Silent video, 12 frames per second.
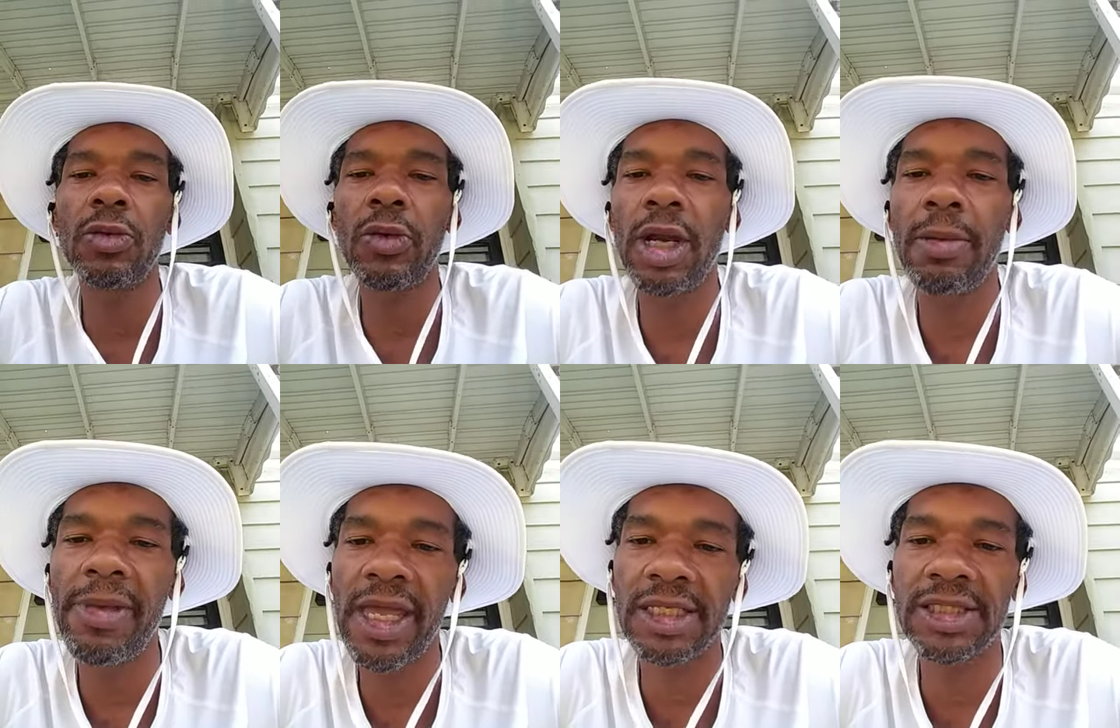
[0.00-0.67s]
around and
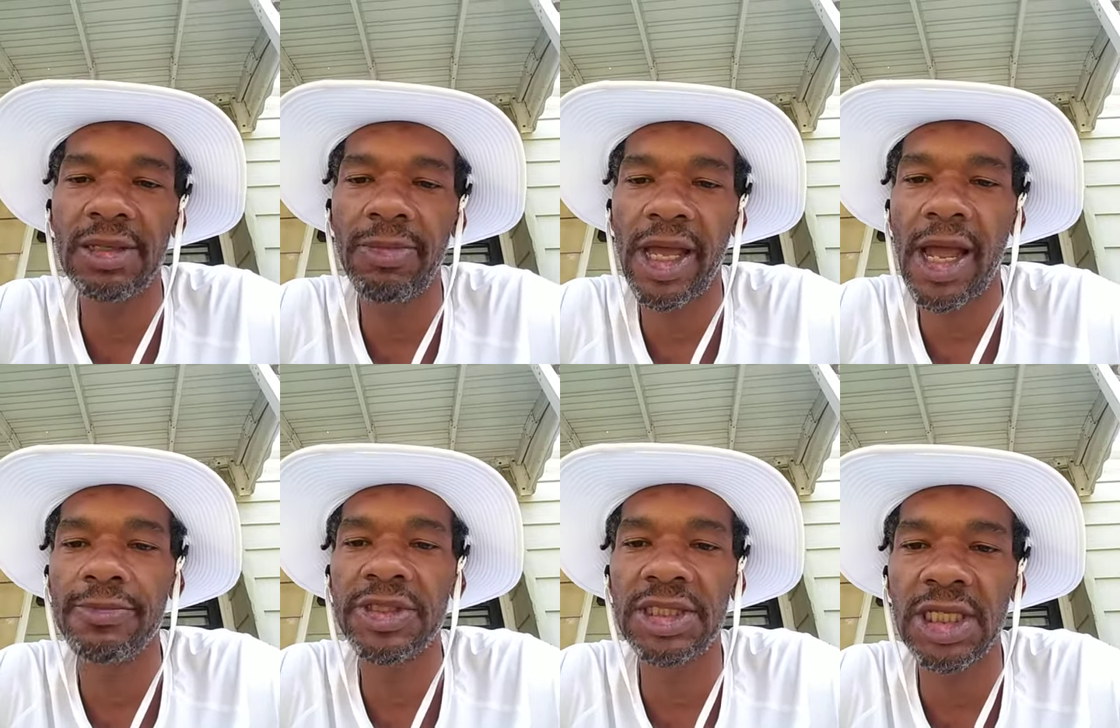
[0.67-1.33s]
make it seem like
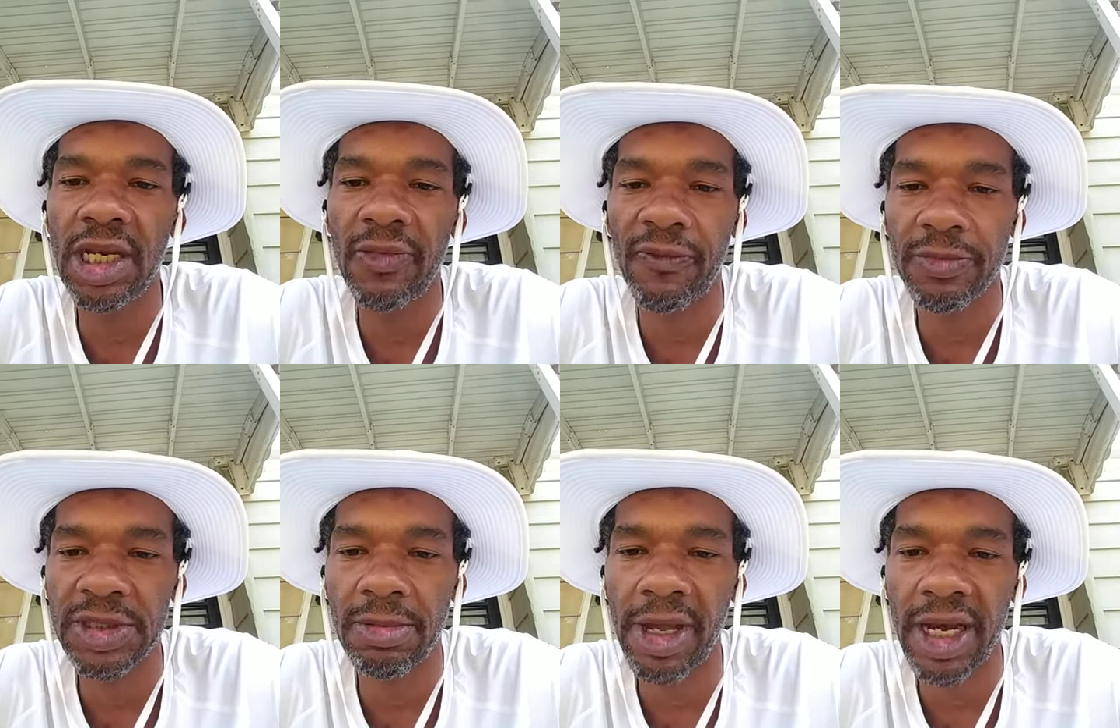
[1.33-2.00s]
I'm stealing from
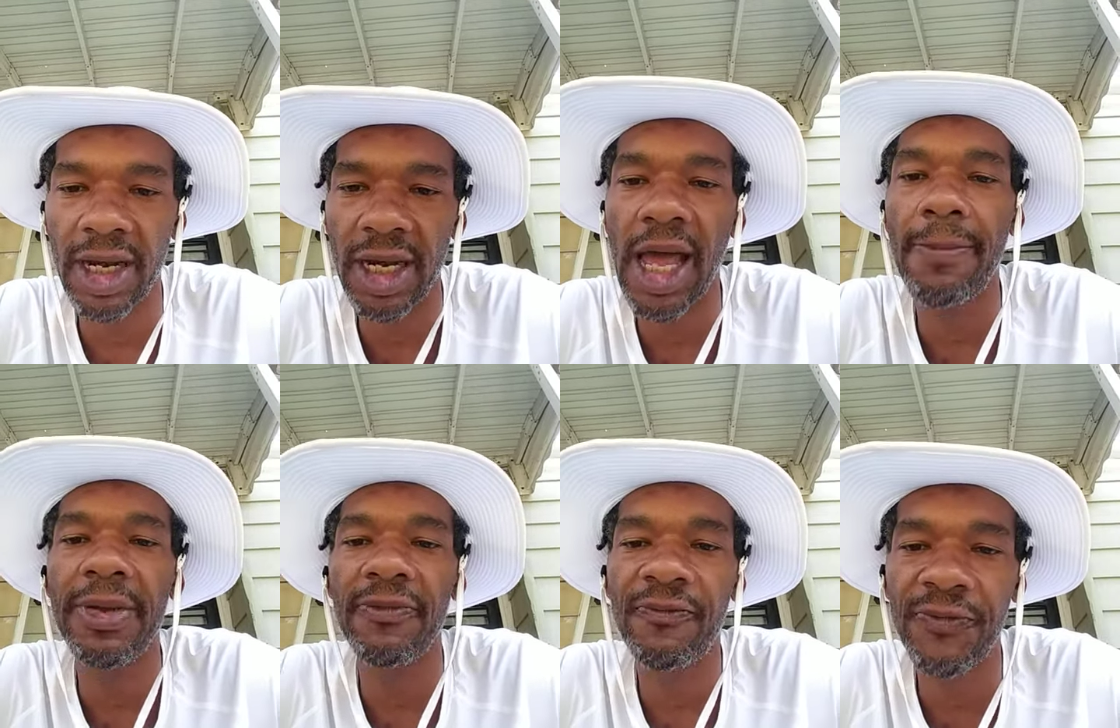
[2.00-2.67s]
somebody that I've
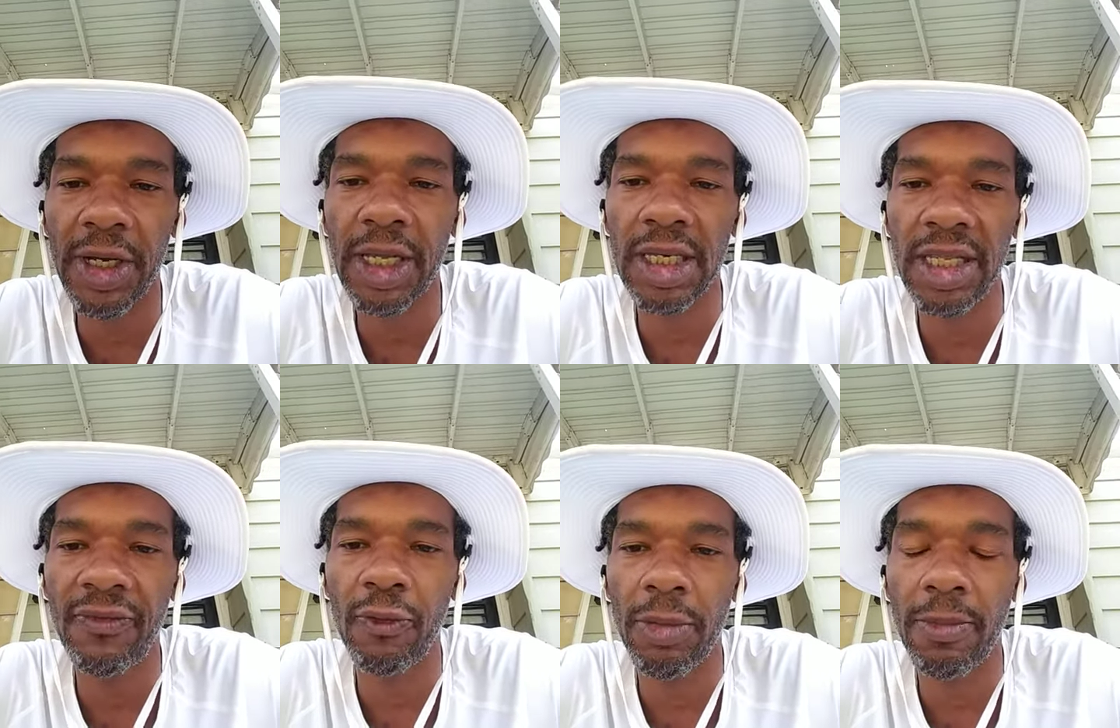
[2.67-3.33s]
been fucking
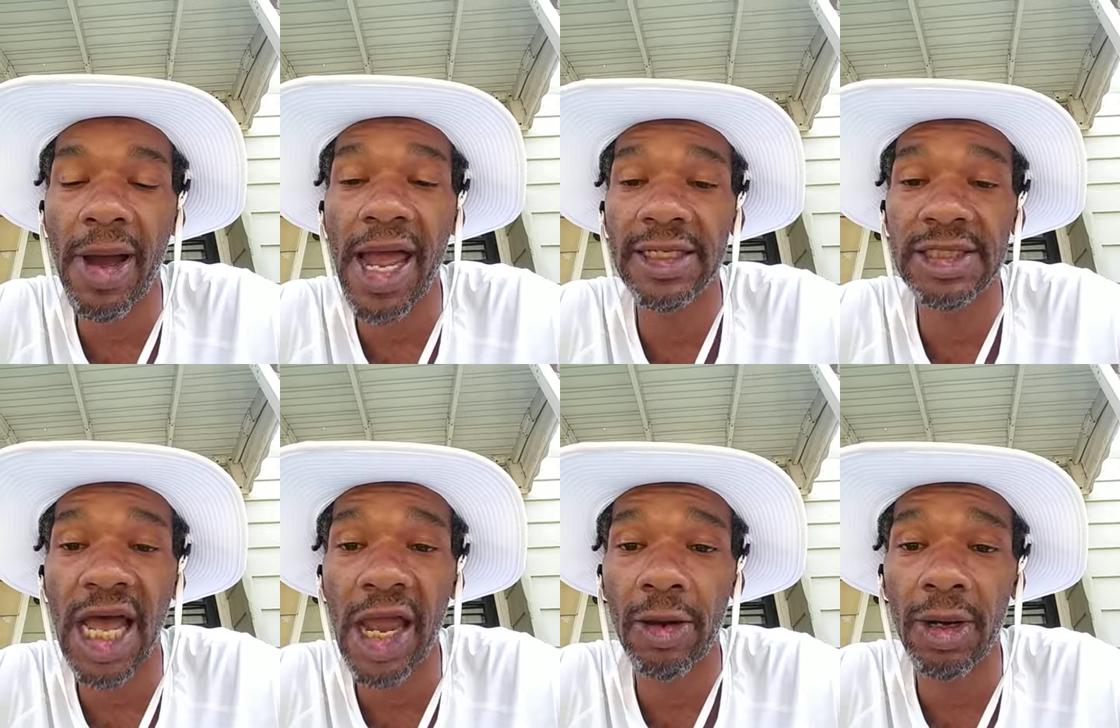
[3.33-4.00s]
living with my
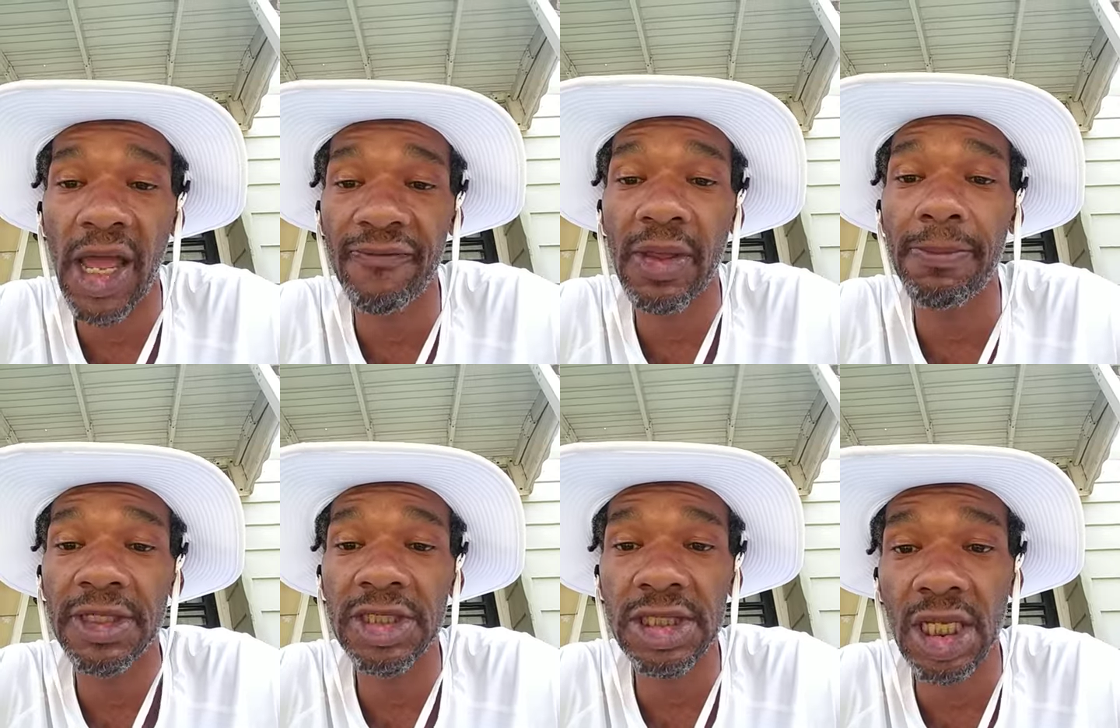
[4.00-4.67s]
entire life that
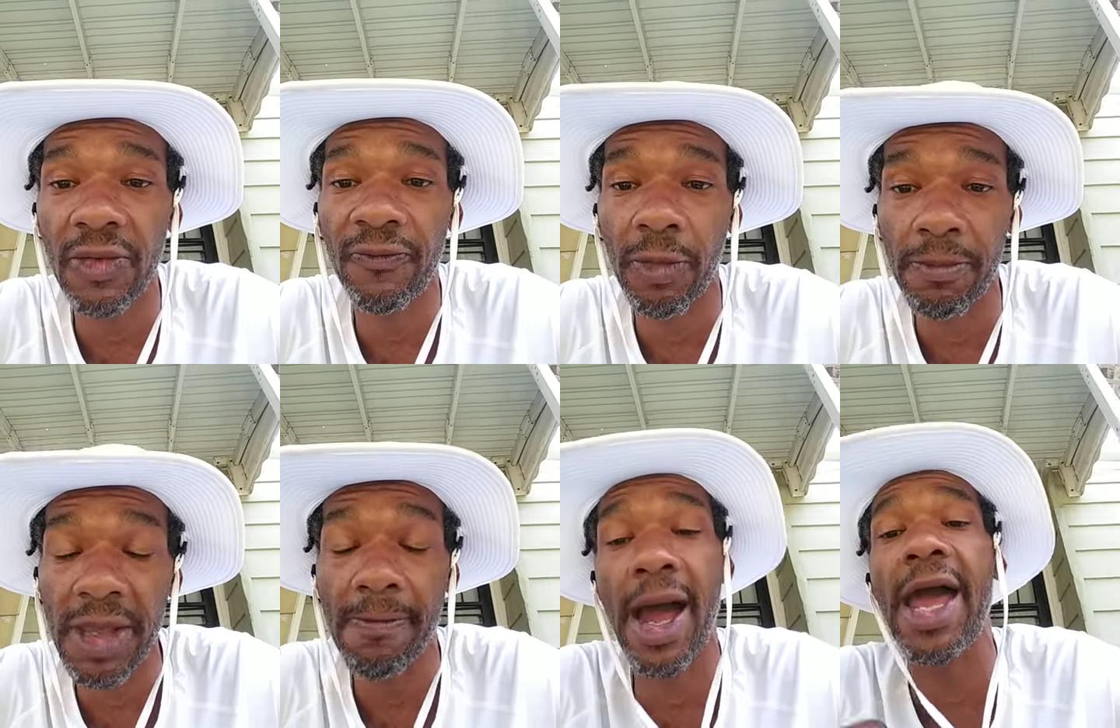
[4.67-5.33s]
been stealing from
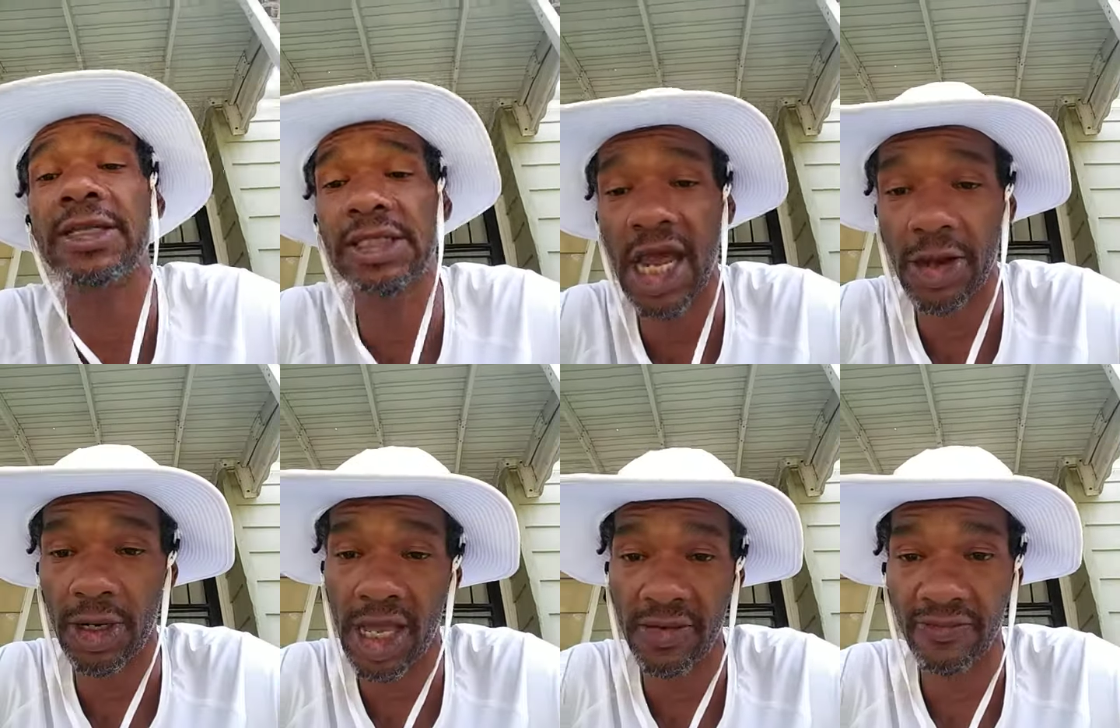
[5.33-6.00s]
me my
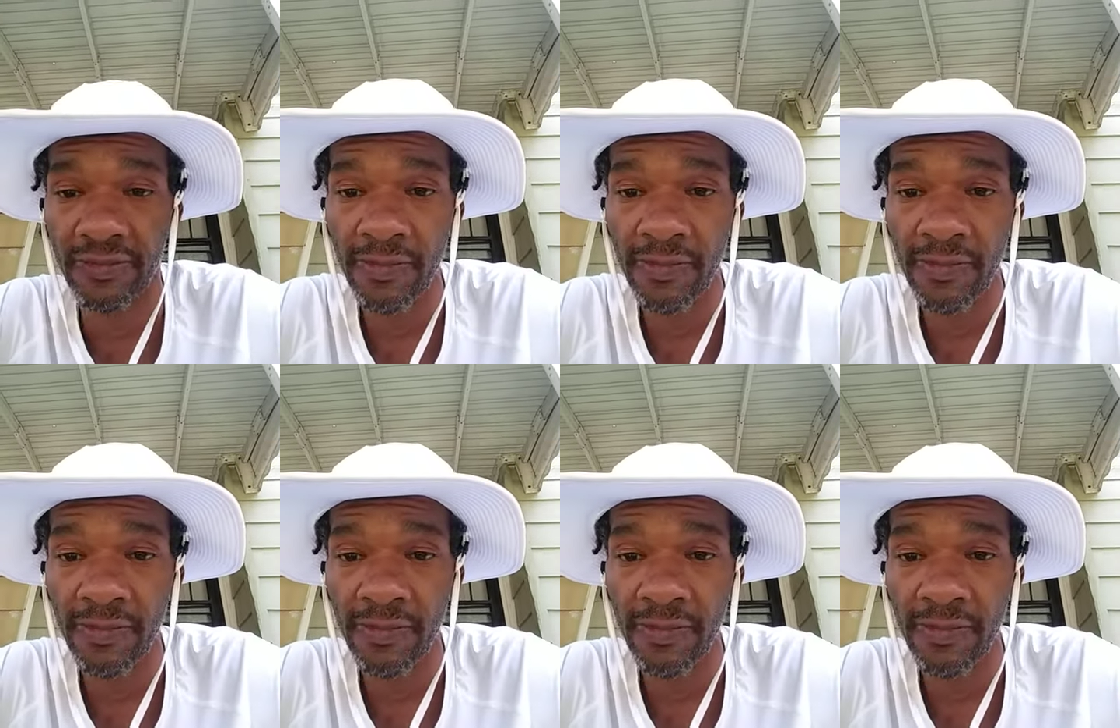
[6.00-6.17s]
entire life.